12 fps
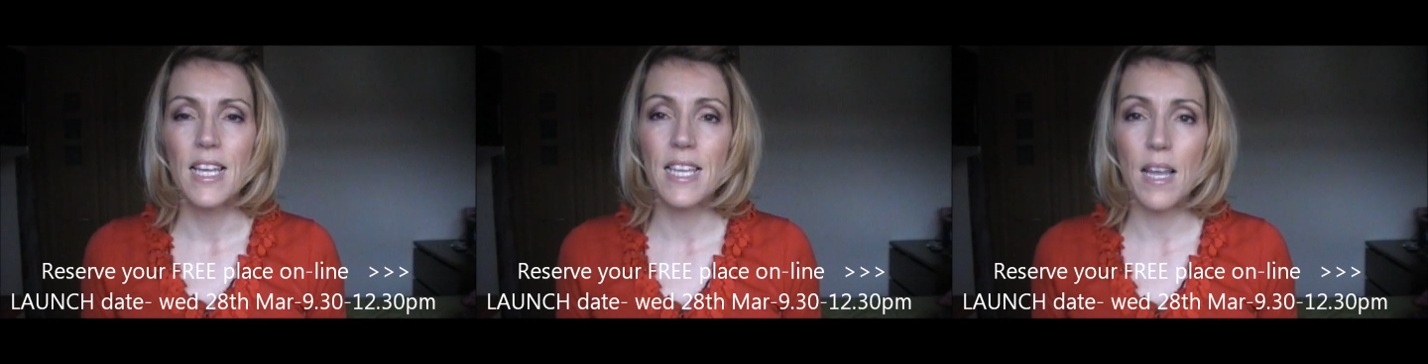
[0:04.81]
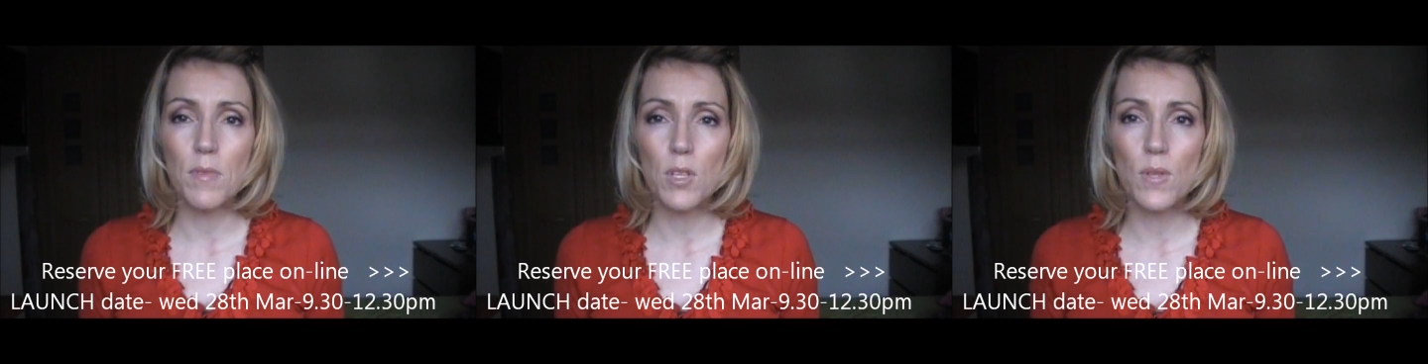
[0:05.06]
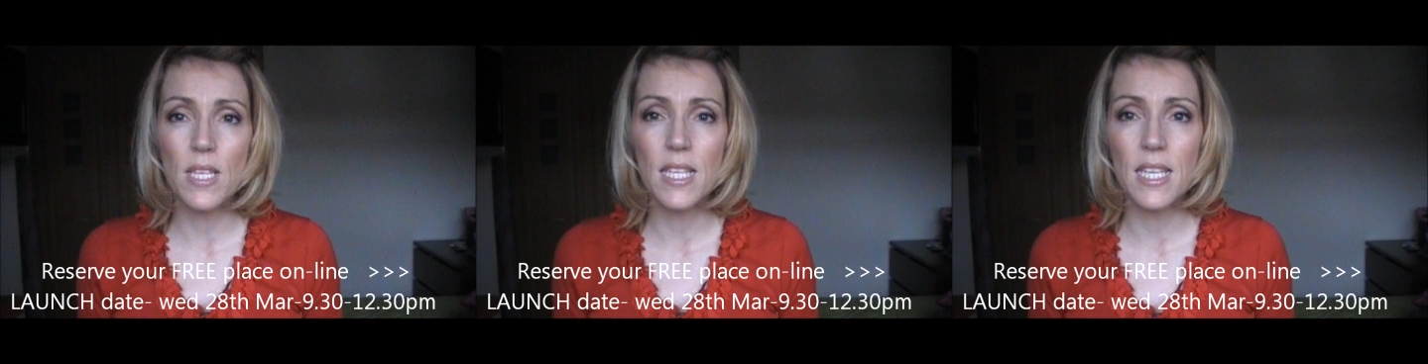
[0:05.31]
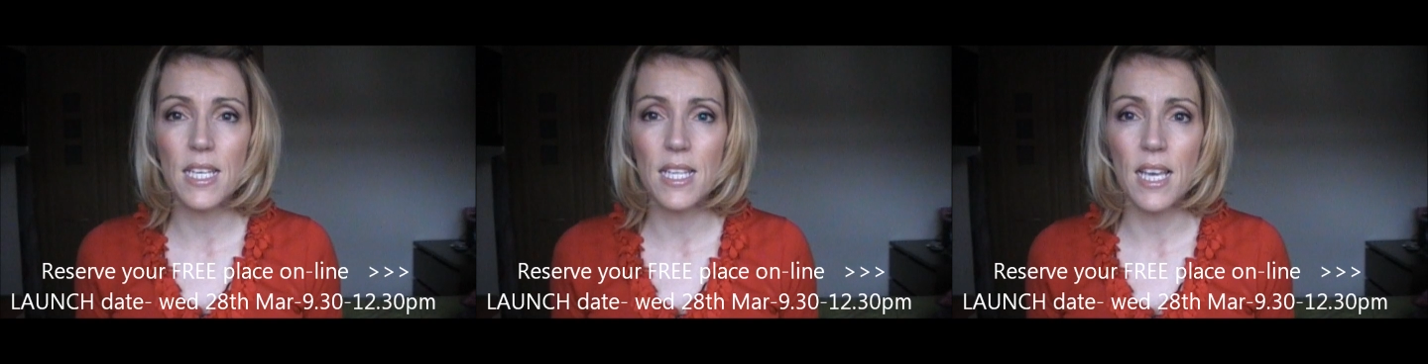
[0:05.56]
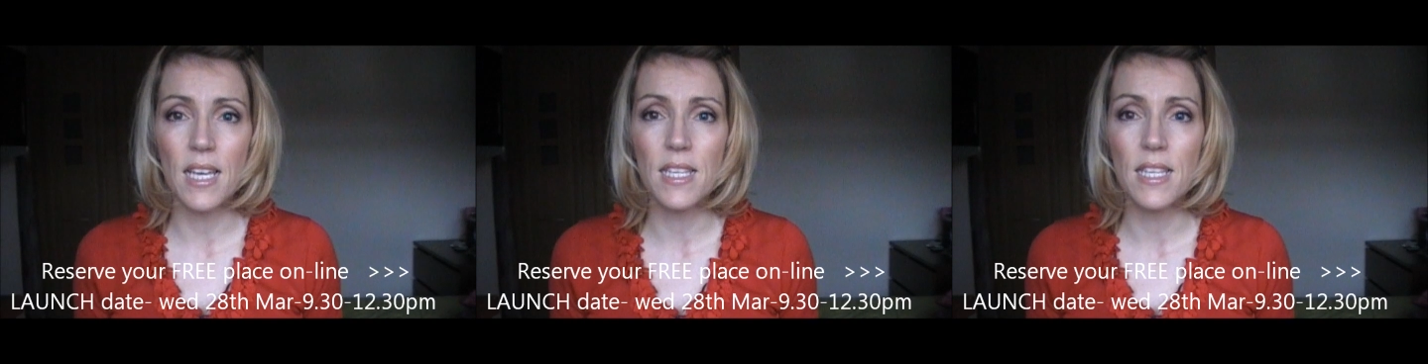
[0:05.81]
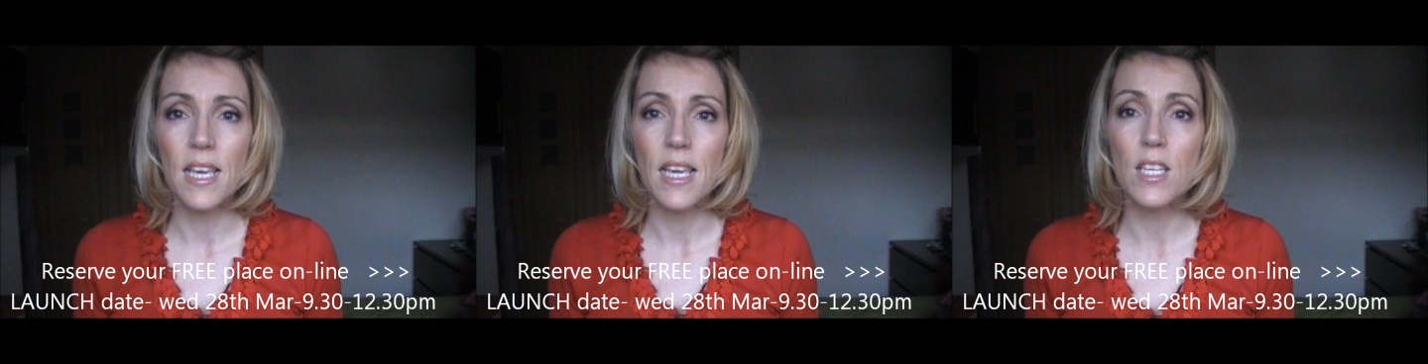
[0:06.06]
Damsels in
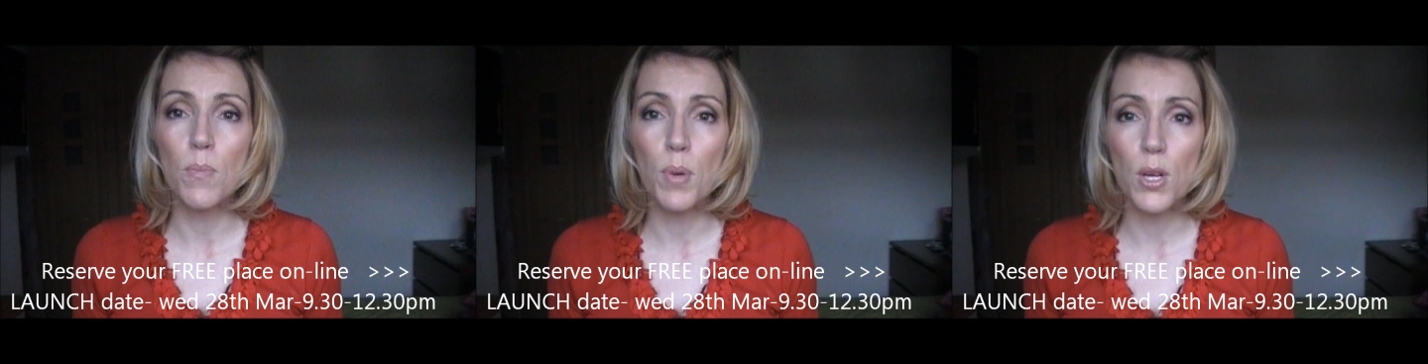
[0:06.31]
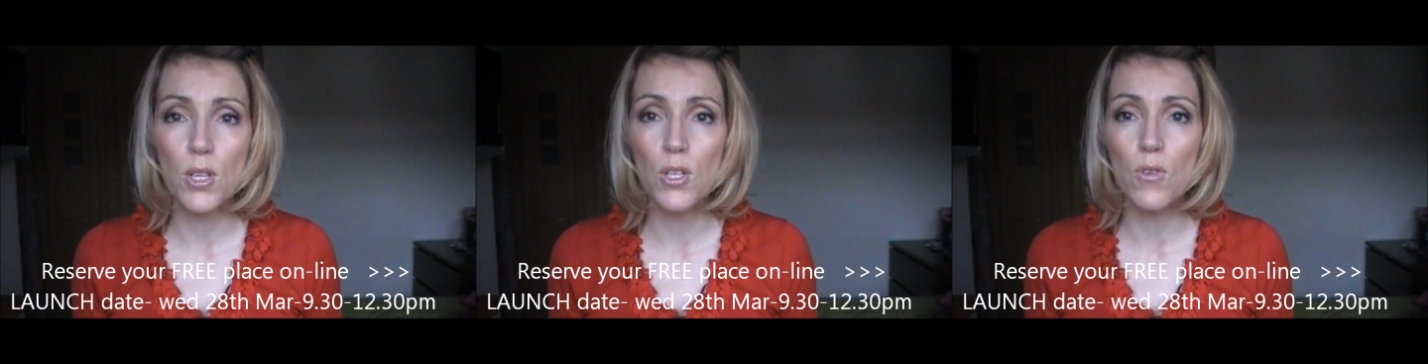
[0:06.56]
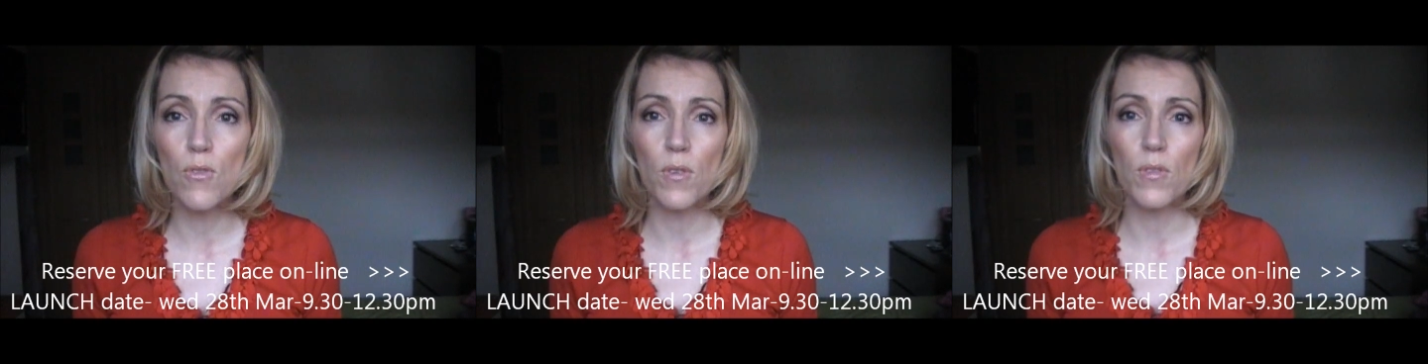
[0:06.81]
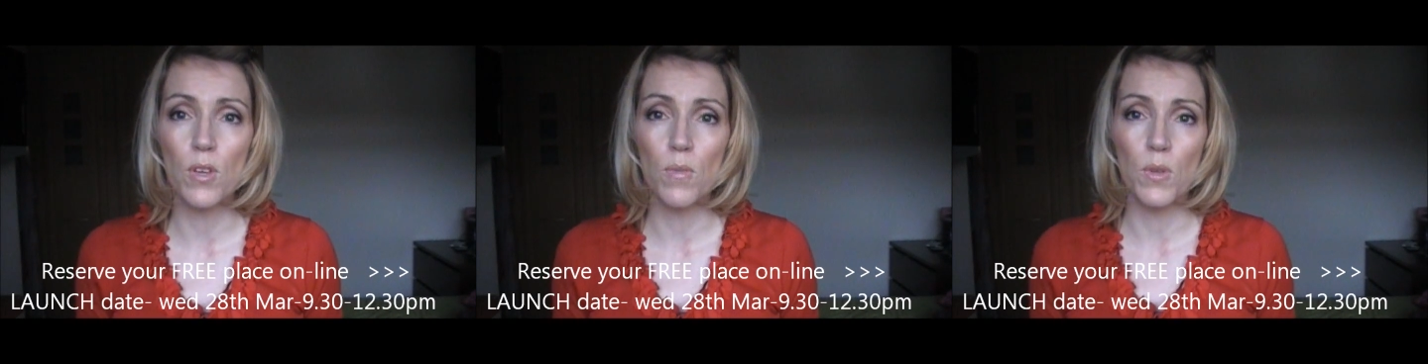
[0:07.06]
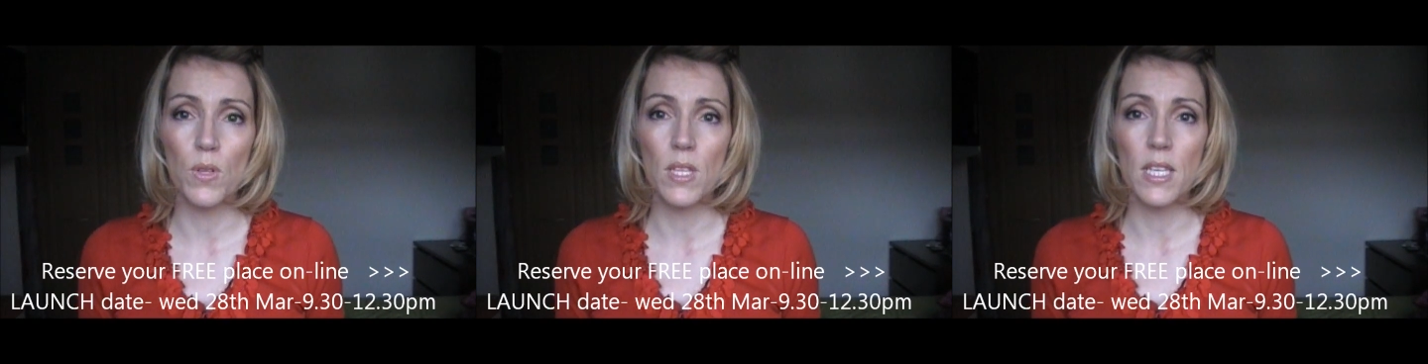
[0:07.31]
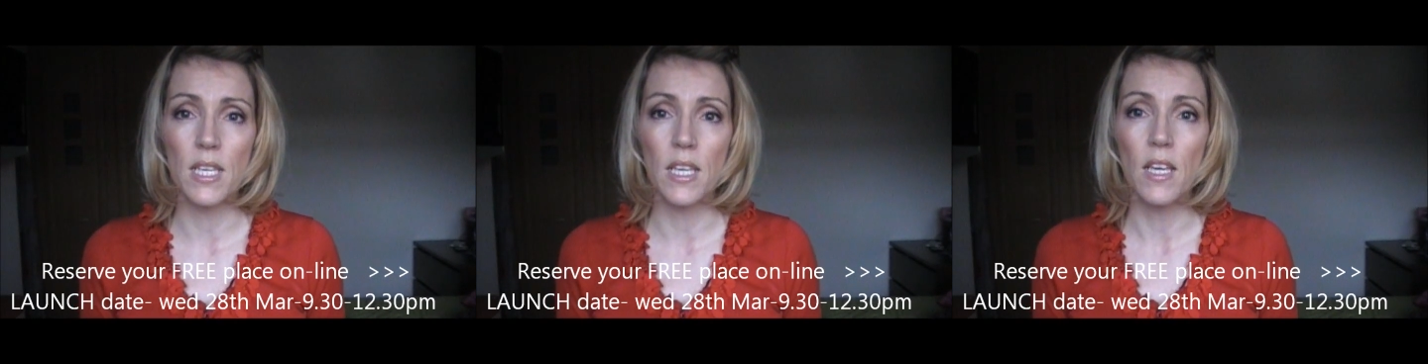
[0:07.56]
Success is a personal growth
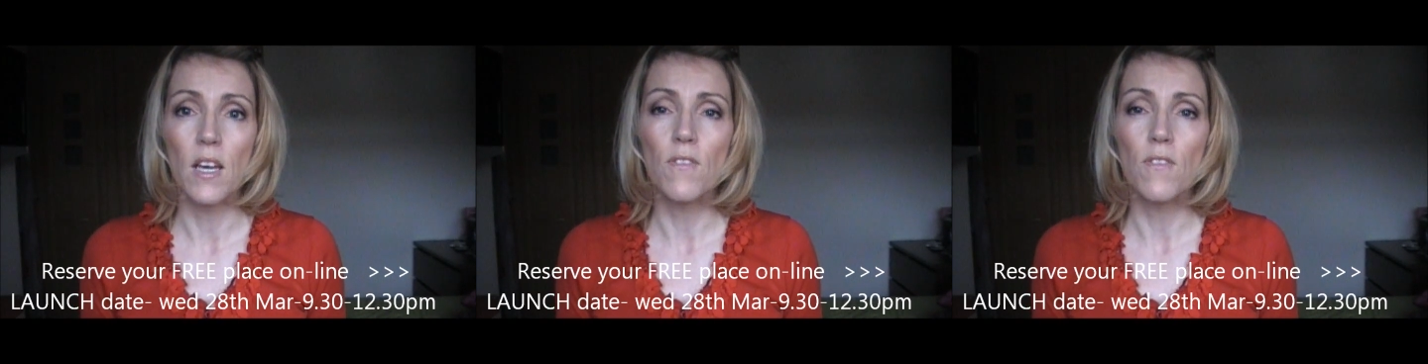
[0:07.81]
community